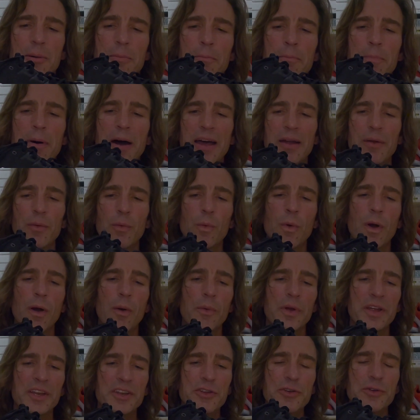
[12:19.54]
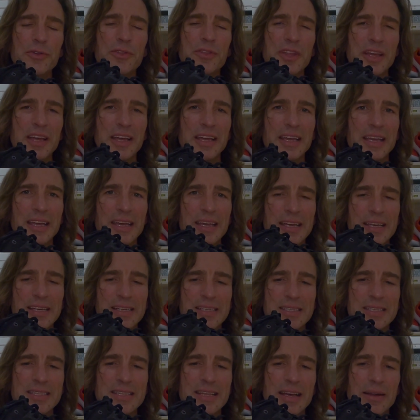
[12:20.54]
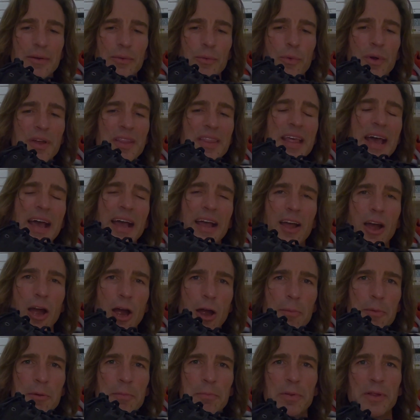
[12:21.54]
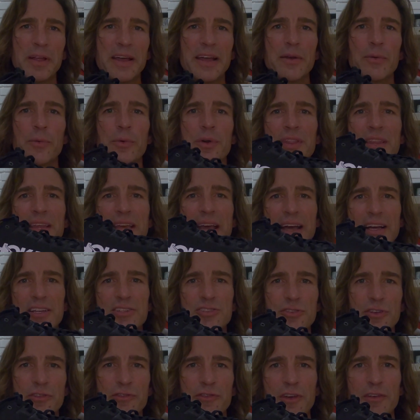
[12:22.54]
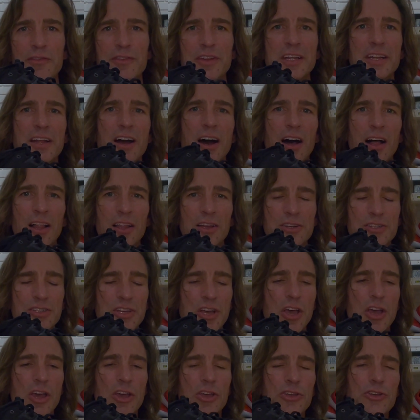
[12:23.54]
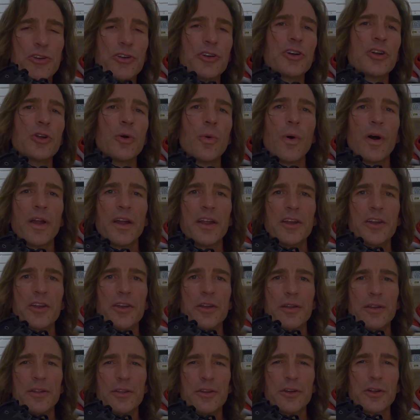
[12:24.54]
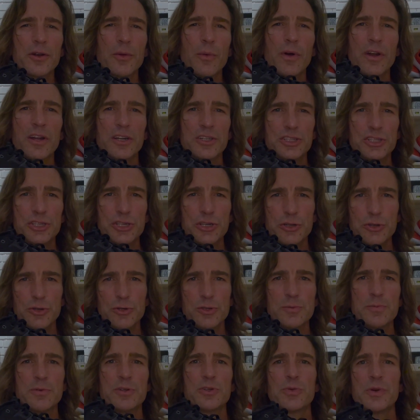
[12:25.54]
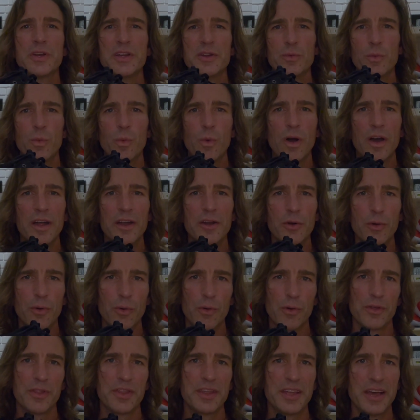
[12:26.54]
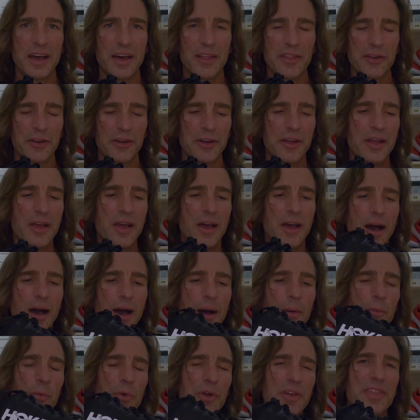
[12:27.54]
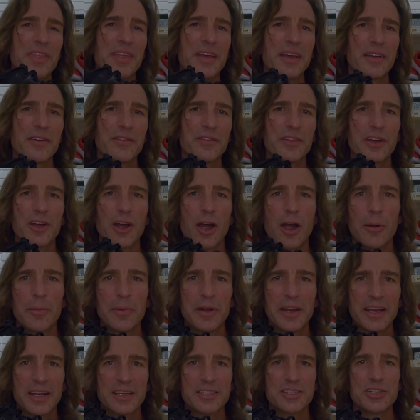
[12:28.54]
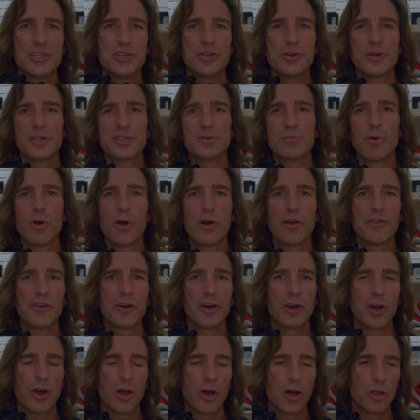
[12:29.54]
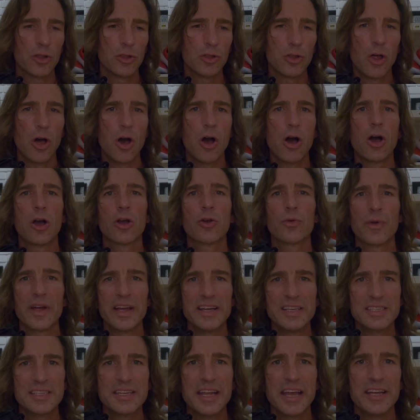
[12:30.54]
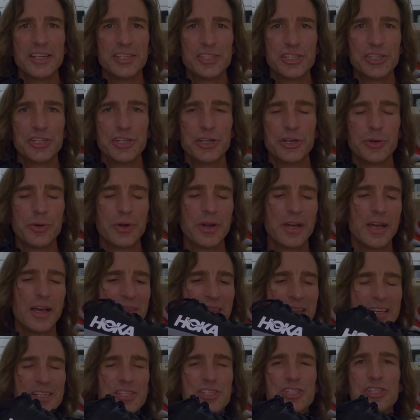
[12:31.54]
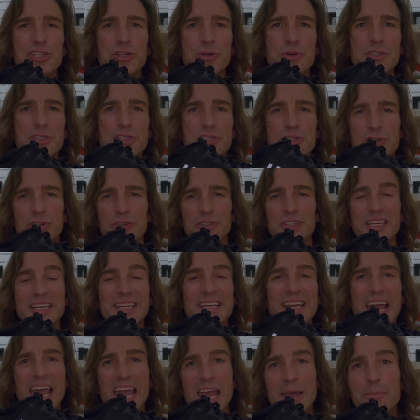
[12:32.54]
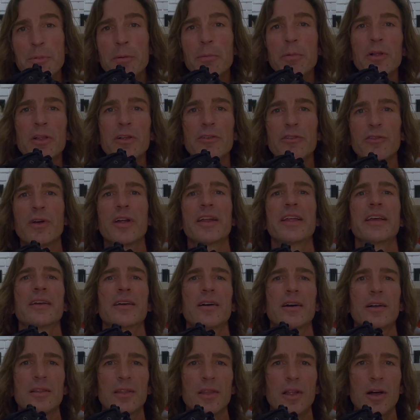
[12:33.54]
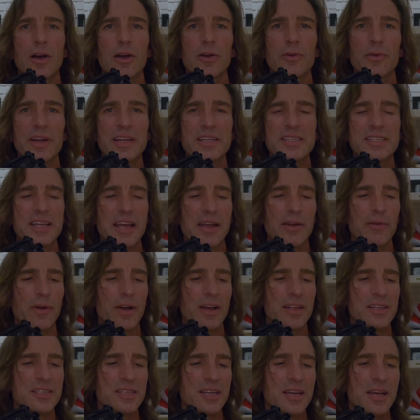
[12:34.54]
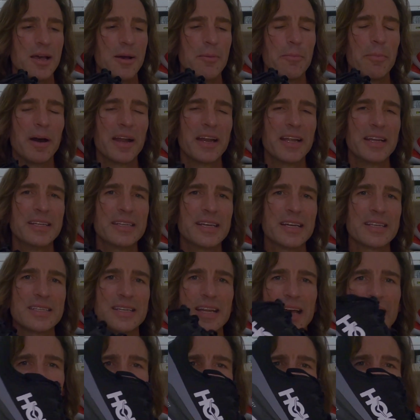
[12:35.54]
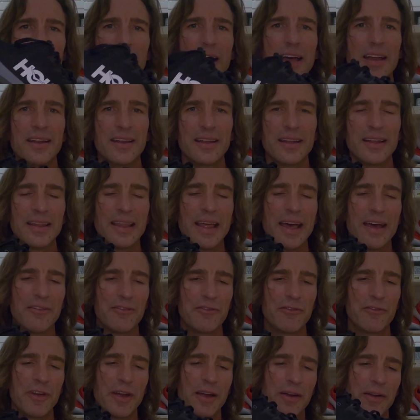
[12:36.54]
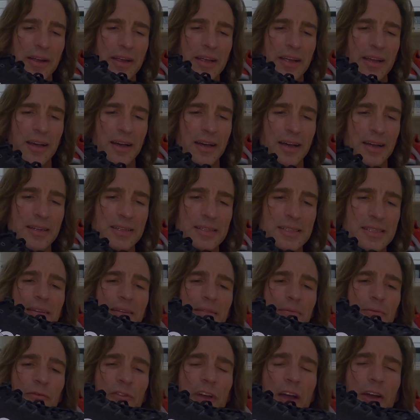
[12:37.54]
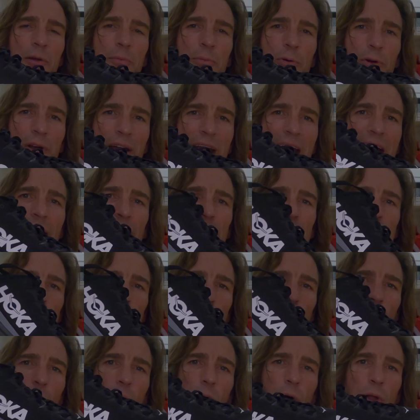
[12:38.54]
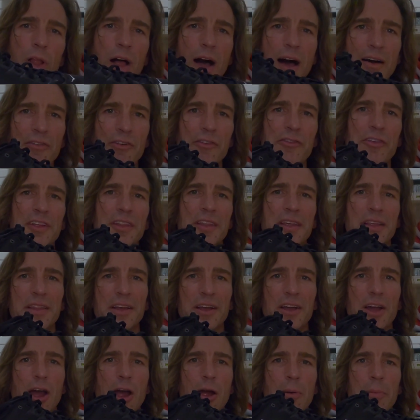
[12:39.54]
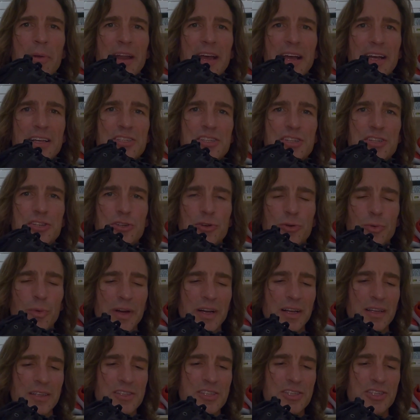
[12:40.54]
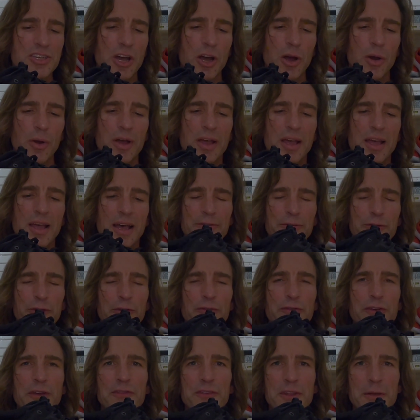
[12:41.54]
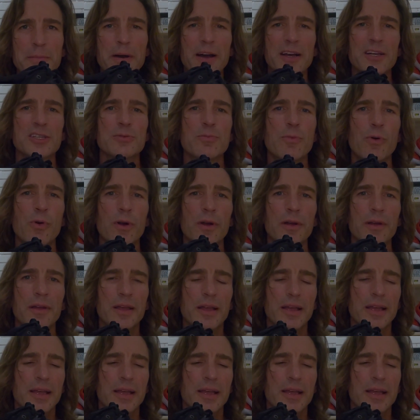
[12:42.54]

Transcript: but what we do think is that with that carbon plate, with the extra $50, you're gonna wanna choose between one or the other. We think of the Carbon X2 as more of a long race day shoe. This shoe is certainly capable of running long race day runs, but it doesn't have that very pronounced roll off of it that the Carbon X2 will. So for 50 bucks more,